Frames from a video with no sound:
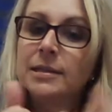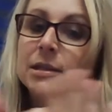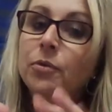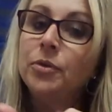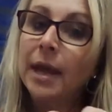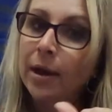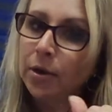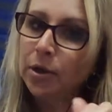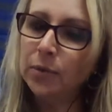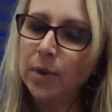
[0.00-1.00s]
So now
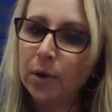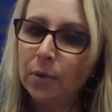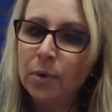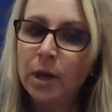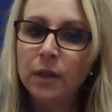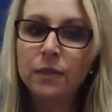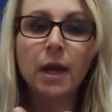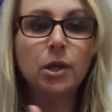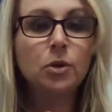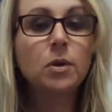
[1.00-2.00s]
you know
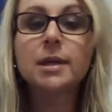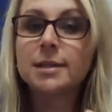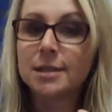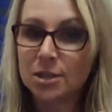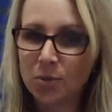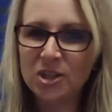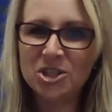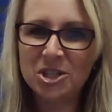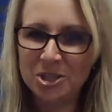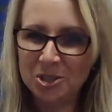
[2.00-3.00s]
that you can
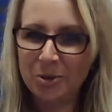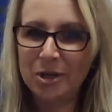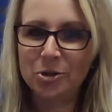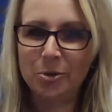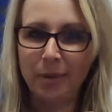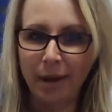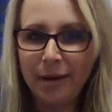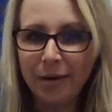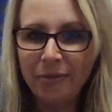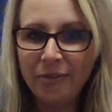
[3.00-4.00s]
squish and squeeze your
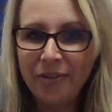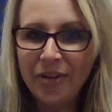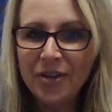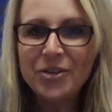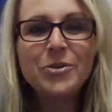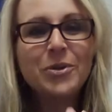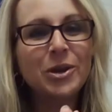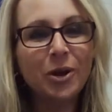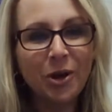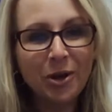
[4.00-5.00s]
Play-Doh. You
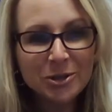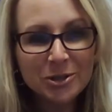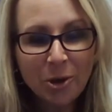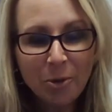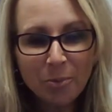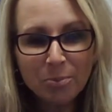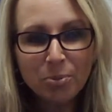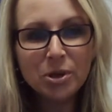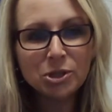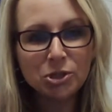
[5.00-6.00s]
can also
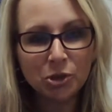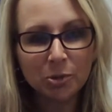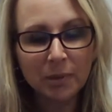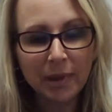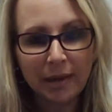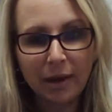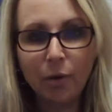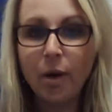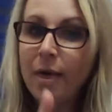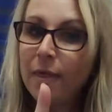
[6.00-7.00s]
push your
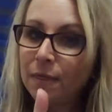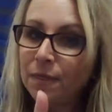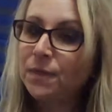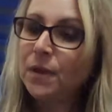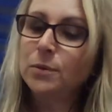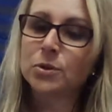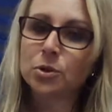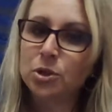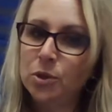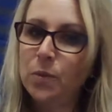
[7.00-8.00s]
Play-Doh. Those are
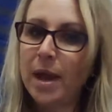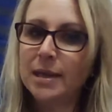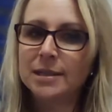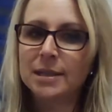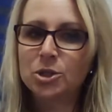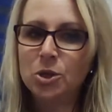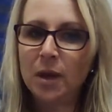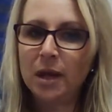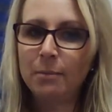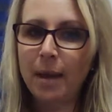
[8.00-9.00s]
two ways that you
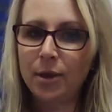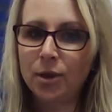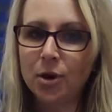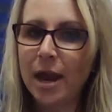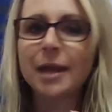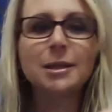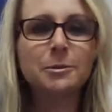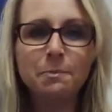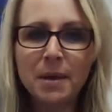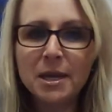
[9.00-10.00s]
can make your hands
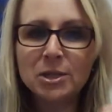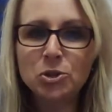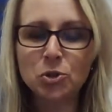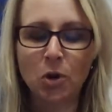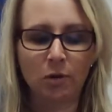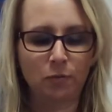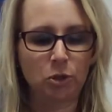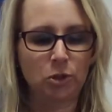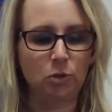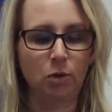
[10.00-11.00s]
big and strong for
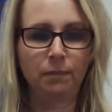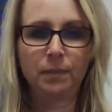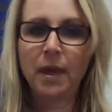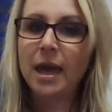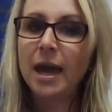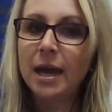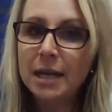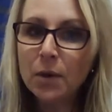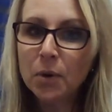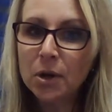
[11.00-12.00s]
school. And
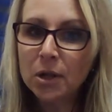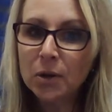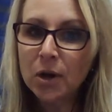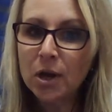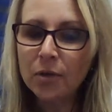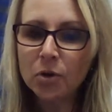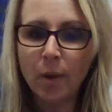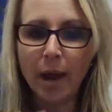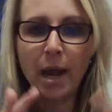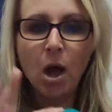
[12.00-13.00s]
now we're going to learn another
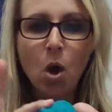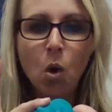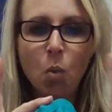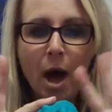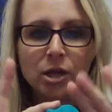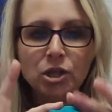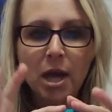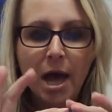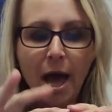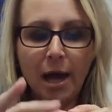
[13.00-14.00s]
way. Watch,
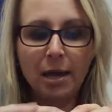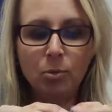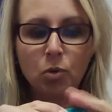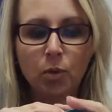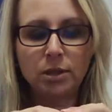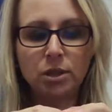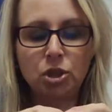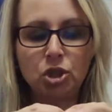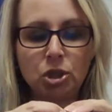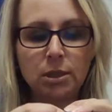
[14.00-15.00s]
I am going to
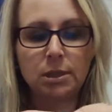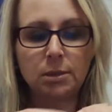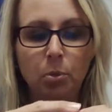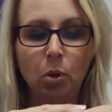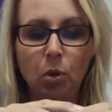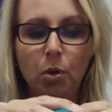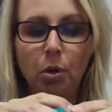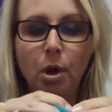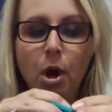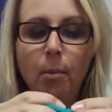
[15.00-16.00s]
just
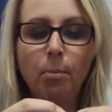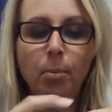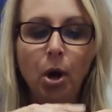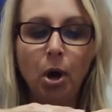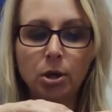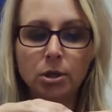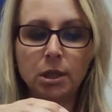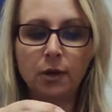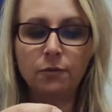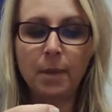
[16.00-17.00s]
pull part
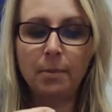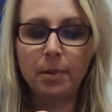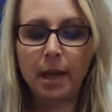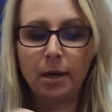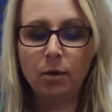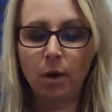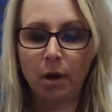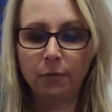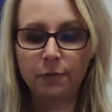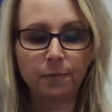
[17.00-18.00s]
of my Play-Doh
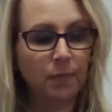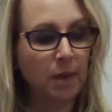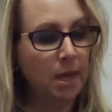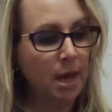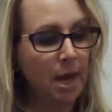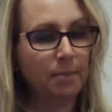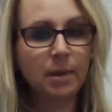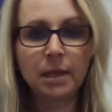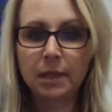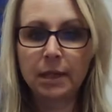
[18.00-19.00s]
off. I'm
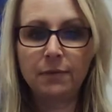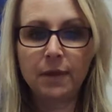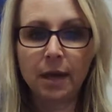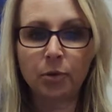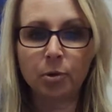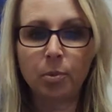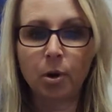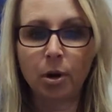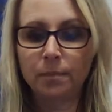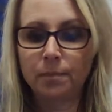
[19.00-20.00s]
going to leave the other
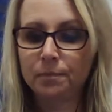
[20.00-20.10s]
part.